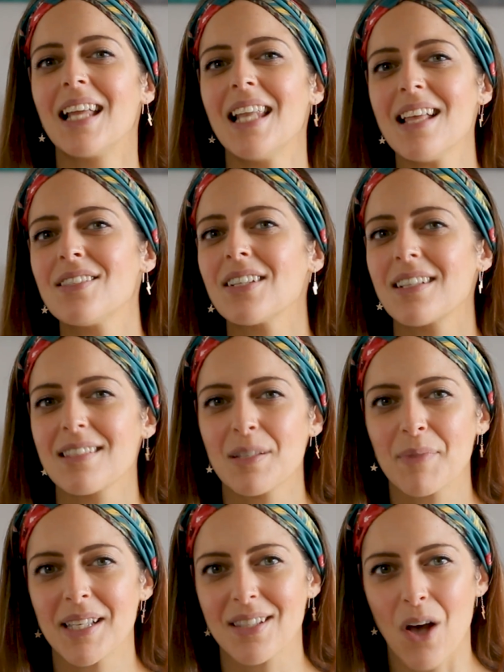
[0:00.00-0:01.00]
Let's look at
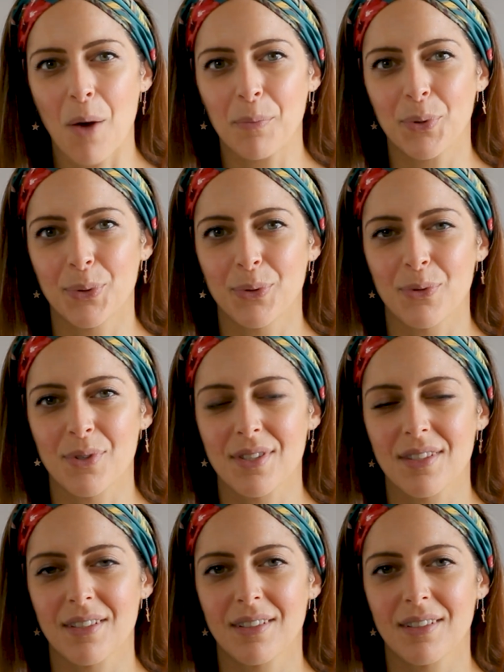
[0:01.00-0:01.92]
some examples.